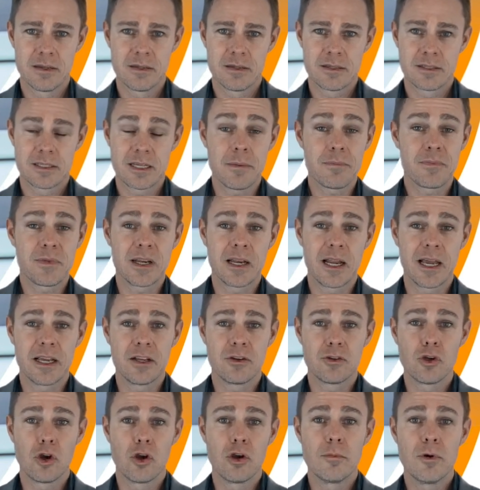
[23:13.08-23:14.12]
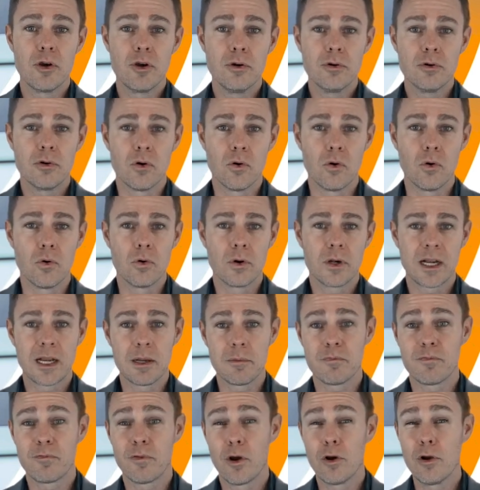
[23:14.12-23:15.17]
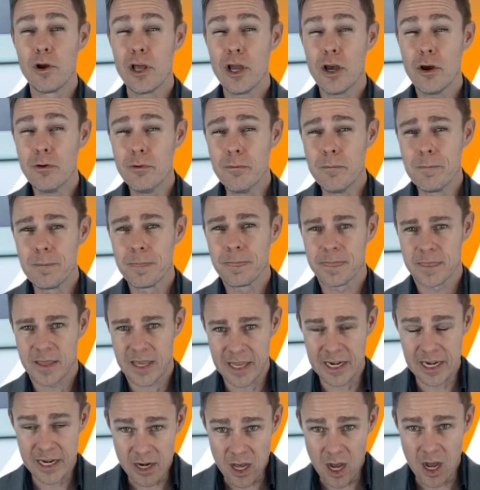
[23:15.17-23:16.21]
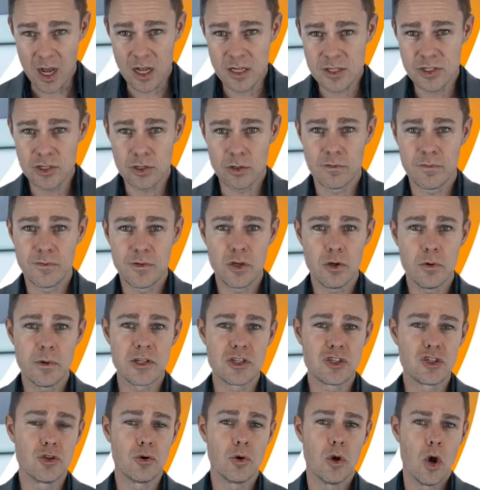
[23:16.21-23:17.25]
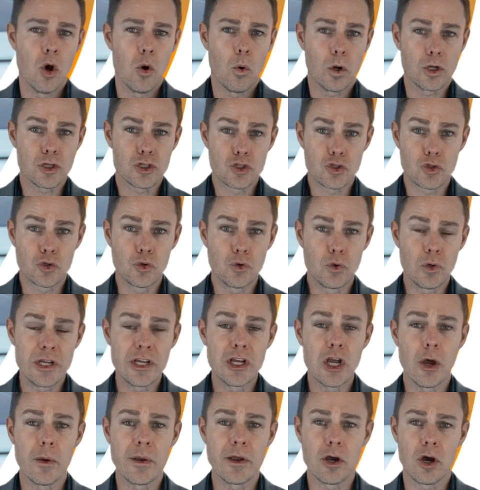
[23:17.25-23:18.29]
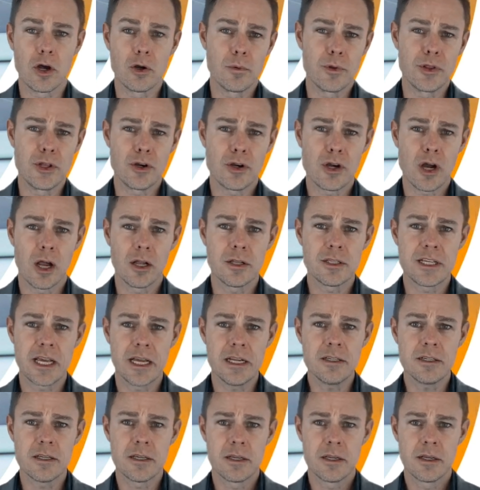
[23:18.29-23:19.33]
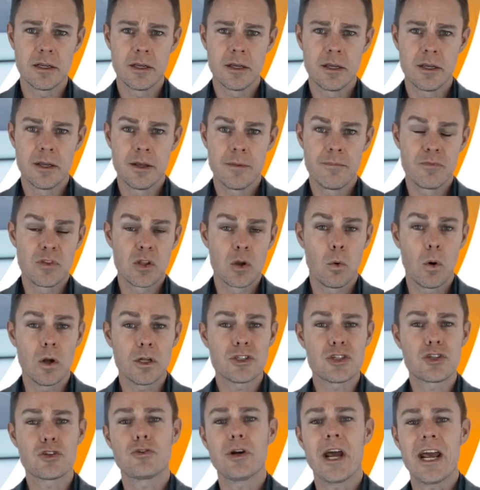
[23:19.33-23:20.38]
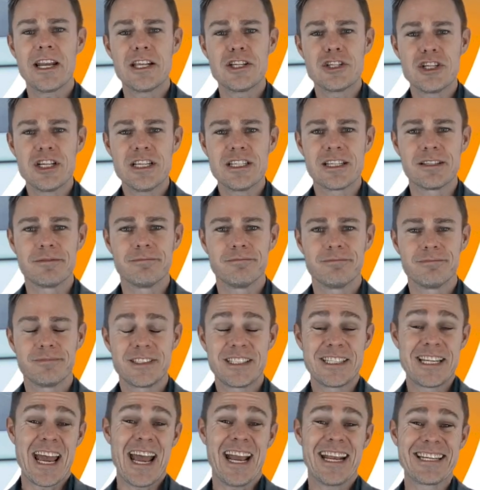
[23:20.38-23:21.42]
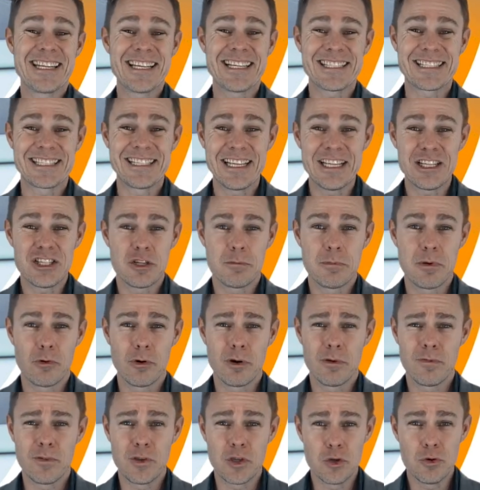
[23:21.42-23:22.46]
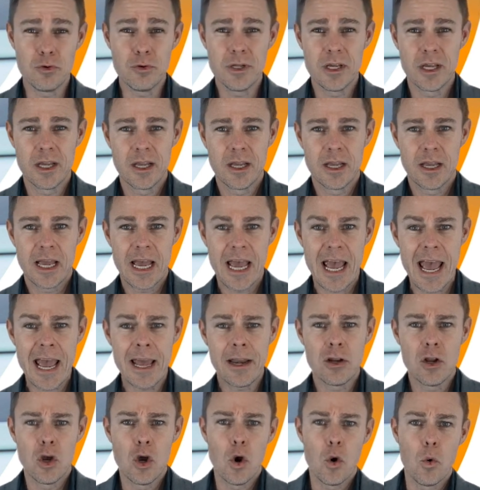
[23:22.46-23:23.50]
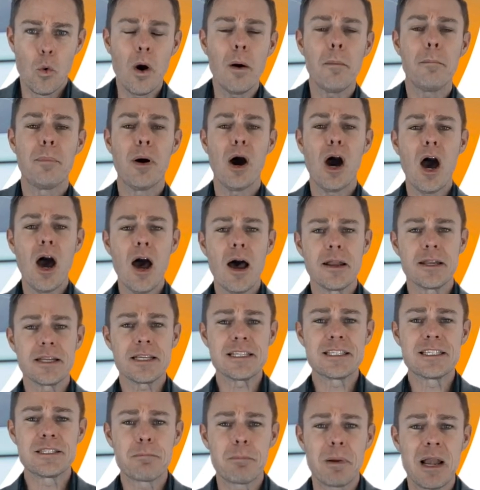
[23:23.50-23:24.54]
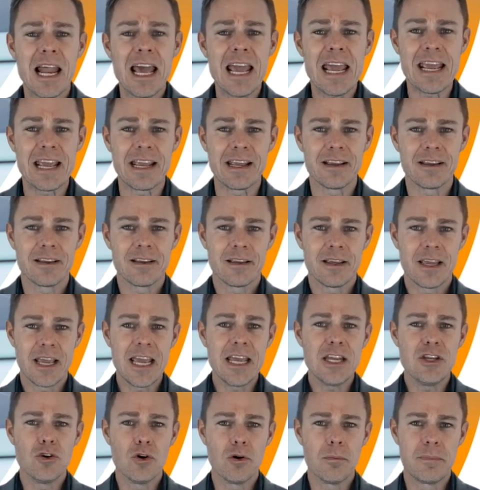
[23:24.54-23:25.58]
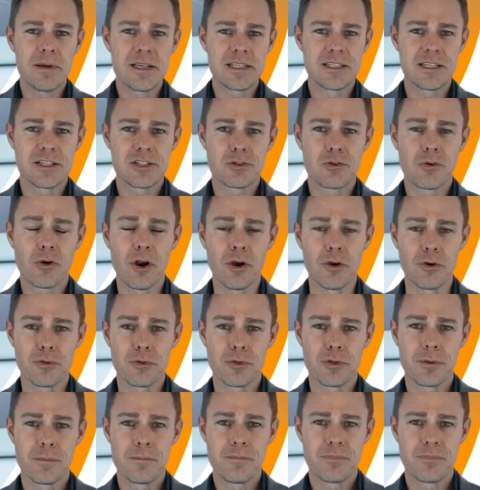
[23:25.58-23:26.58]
Something like Domo or Klipfolio can enhance your view into what's truly going on with your content, what strategies and tactics need to be reviewed, and what part it's playing in your business growth.